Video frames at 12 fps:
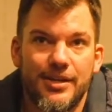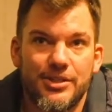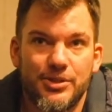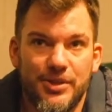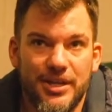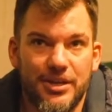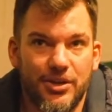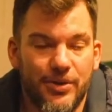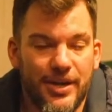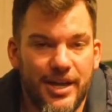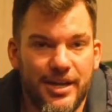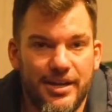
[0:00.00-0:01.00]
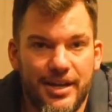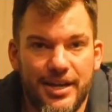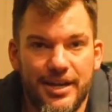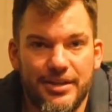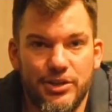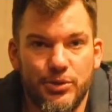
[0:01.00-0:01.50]
so they can go ahead
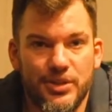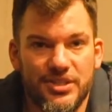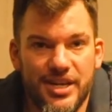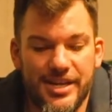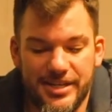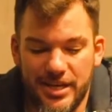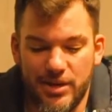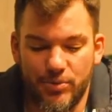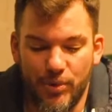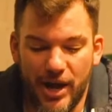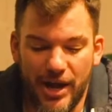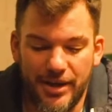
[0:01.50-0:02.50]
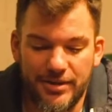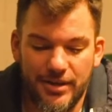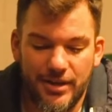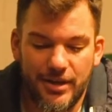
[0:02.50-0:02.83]
and you can take a rod,